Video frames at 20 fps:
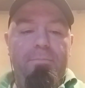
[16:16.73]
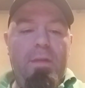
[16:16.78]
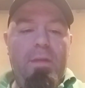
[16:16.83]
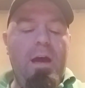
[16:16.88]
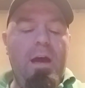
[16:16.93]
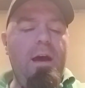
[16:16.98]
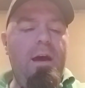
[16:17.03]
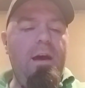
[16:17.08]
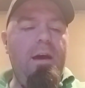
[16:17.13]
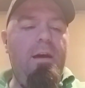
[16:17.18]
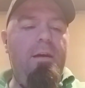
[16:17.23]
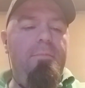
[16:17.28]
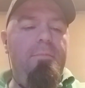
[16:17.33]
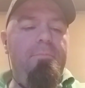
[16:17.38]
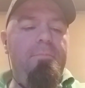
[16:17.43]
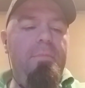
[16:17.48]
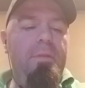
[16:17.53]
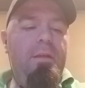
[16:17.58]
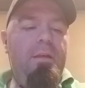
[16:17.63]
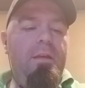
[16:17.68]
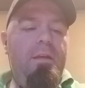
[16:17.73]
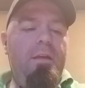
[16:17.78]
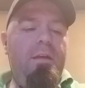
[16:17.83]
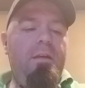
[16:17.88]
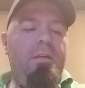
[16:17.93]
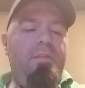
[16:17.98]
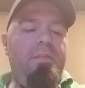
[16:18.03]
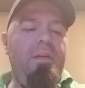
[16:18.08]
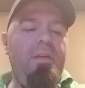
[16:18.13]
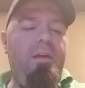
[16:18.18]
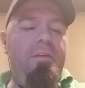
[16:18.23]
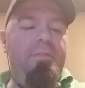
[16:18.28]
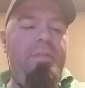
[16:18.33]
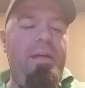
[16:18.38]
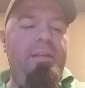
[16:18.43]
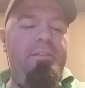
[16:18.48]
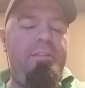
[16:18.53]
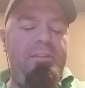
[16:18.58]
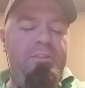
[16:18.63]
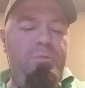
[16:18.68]

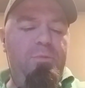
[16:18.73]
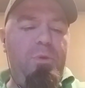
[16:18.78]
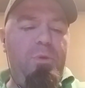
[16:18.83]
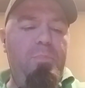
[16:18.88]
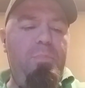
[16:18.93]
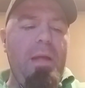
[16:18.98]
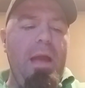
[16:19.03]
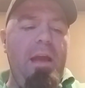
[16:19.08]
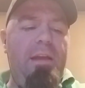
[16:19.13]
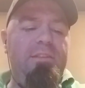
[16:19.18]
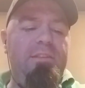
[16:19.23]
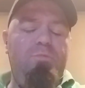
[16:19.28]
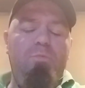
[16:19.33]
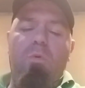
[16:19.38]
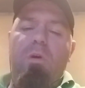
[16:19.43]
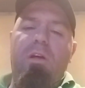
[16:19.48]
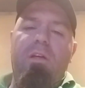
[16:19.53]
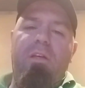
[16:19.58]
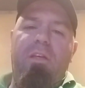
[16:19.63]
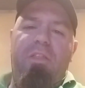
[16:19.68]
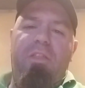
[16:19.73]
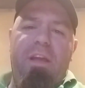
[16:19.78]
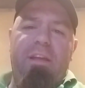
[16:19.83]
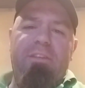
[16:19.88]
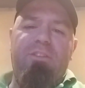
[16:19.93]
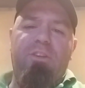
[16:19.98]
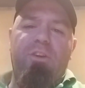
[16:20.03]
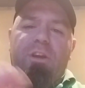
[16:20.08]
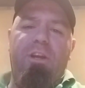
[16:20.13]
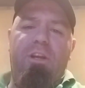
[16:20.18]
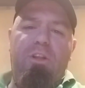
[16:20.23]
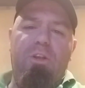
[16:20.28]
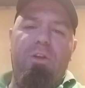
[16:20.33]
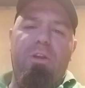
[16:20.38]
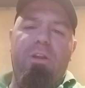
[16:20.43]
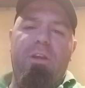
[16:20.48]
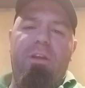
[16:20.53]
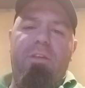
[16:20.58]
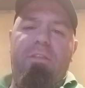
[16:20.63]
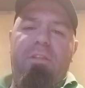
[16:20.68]
That's what their plan is. One of the things they're
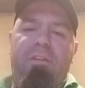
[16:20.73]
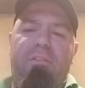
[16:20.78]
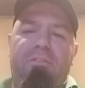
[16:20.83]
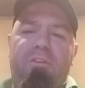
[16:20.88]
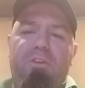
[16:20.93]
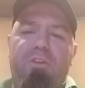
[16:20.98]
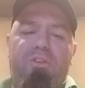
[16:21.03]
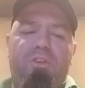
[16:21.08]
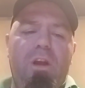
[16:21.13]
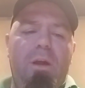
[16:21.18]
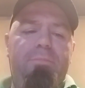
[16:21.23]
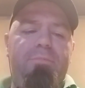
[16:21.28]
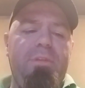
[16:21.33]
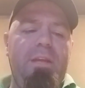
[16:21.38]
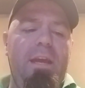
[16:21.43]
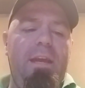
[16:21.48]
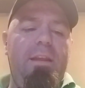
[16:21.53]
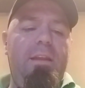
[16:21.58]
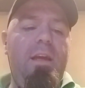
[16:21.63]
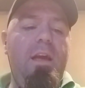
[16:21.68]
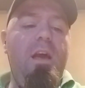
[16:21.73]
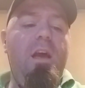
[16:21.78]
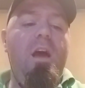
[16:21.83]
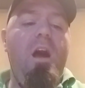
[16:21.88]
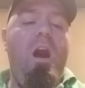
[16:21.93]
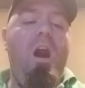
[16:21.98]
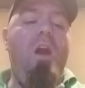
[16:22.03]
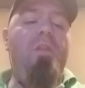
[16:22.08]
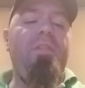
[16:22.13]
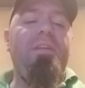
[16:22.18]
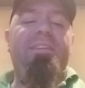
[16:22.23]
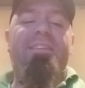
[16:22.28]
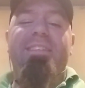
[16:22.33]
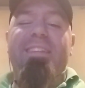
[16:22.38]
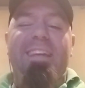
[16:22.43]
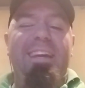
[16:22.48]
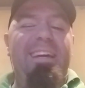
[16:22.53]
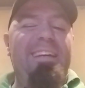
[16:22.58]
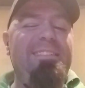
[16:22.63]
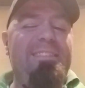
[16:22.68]
including in the future update. On the
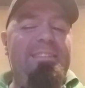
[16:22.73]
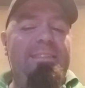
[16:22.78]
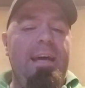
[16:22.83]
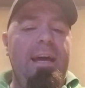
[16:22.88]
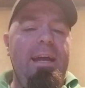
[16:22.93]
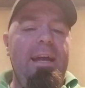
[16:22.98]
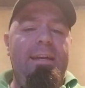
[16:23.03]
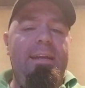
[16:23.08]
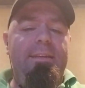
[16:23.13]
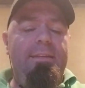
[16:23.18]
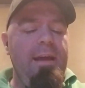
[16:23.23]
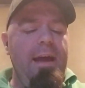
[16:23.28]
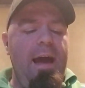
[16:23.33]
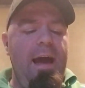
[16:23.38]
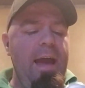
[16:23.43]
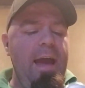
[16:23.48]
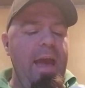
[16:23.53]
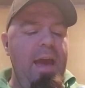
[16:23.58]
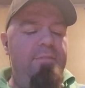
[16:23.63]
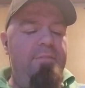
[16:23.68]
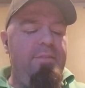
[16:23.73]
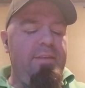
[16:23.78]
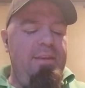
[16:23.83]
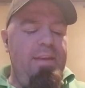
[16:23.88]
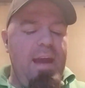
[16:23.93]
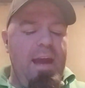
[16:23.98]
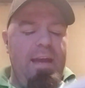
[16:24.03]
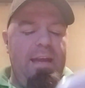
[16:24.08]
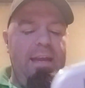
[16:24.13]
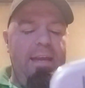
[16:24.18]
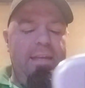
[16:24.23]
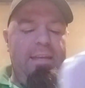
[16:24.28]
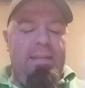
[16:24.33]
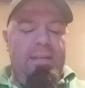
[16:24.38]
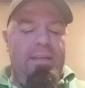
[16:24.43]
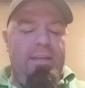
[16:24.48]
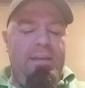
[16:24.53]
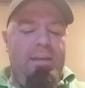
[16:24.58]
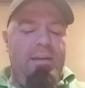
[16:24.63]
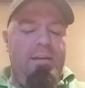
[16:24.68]
DS side, I haven't got
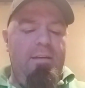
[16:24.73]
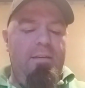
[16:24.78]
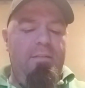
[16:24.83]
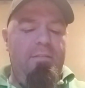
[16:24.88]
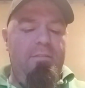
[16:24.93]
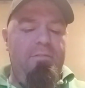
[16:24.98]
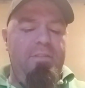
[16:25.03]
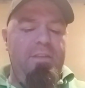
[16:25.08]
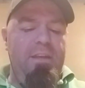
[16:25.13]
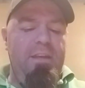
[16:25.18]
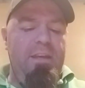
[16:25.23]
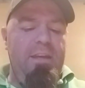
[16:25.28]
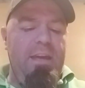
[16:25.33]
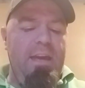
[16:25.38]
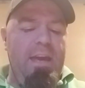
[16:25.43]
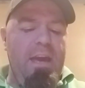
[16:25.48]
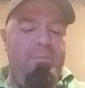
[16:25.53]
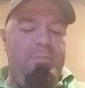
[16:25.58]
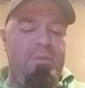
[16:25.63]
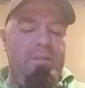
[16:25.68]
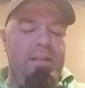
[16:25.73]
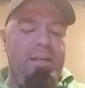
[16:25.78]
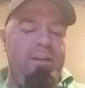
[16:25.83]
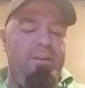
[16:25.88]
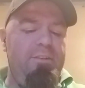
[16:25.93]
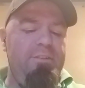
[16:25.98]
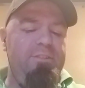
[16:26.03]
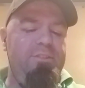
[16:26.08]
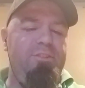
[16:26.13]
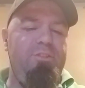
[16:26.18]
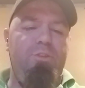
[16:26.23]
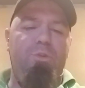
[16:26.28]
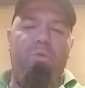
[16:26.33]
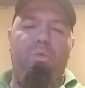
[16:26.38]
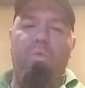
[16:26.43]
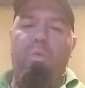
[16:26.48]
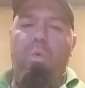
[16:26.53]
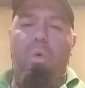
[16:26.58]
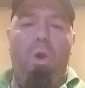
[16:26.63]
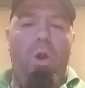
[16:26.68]
any of the emulators to
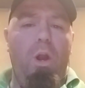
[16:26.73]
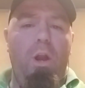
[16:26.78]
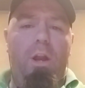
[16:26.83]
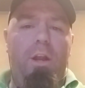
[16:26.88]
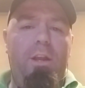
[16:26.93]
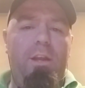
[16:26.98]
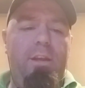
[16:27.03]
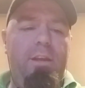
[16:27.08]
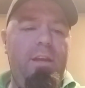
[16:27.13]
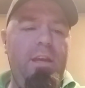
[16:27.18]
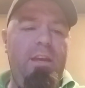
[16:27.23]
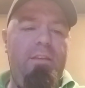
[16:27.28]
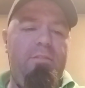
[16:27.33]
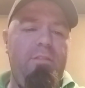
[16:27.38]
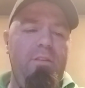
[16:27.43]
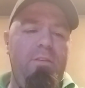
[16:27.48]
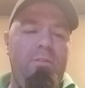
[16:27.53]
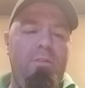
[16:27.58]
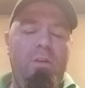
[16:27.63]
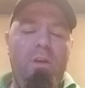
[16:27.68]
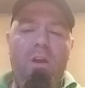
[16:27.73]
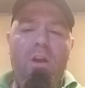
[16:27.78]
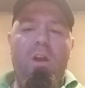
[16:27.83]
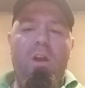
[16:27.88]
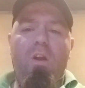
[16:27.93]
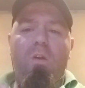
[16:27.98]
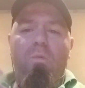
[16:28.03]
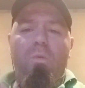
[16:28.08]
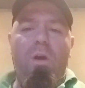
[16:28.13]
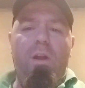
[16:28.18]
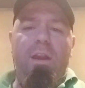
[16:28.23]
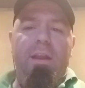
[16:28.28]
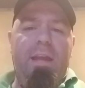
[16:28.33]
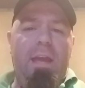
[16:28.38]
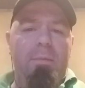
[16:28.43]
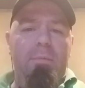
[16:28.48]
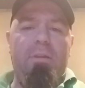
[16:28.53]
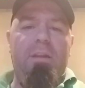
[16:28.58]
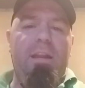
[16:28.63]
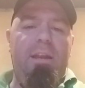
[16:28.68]
work. Even running
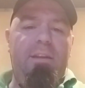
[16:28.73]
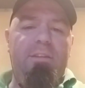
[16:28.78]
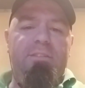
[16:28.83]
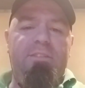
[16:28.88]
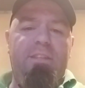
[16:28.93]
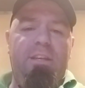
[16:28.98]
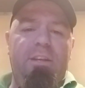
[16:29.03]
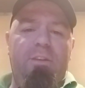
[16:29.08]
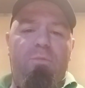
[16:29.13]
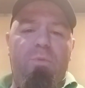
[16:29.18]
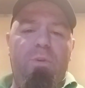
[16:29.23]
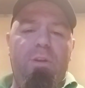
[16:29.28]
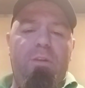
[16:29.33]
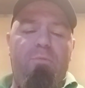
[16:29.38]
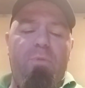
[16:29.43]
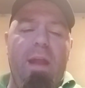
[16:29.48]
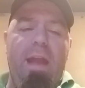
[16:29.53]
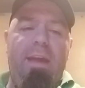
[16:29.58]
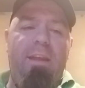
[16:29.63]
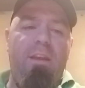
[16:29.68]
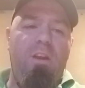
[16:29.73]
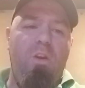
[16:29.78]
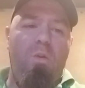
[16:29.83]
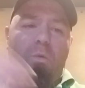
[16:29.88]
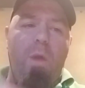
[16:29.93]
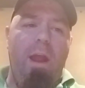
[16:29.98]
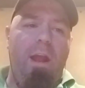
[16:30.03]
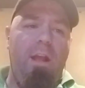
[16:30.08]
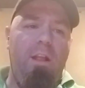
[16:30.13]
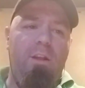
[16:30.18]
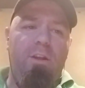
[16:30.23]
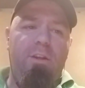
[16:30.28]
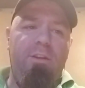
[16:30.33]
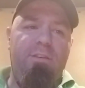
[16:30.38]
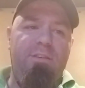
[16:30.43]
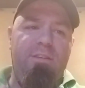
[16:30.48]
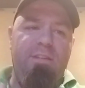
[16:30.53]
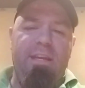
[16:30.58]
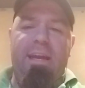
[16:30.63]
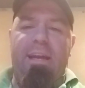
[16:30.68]
emulators that ran on a regular
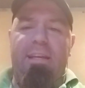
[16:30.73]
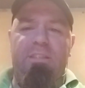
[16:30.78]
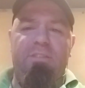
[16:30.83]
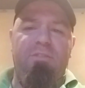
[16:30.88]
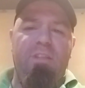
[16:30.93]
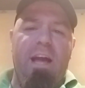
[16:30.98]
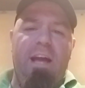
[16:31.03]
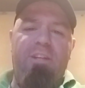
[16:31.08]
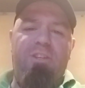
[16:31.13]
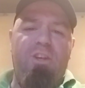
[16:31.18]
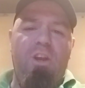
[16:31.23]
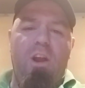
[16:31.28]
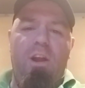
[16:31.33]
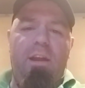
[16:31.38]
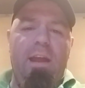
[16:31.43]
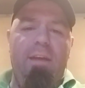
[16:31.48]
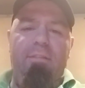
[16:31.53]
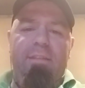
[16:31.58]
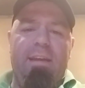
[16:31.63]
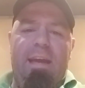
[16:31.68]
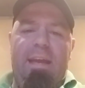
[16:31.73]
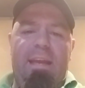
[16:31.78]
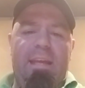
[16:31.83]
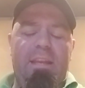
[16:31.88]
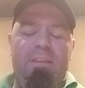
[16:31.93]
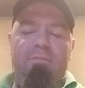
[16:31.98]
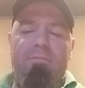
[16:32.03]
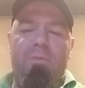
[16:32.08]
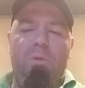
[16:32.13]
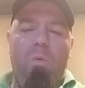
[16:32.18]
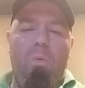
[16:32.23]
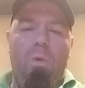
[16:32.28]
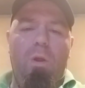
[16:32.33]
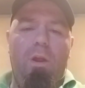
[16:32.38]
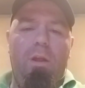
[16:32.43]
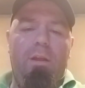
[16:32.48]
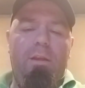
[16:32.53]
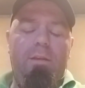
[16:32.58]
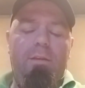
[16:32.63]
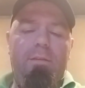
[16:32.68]
DS flashcard, I haven't got any of them to
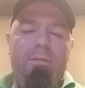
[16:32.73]
work.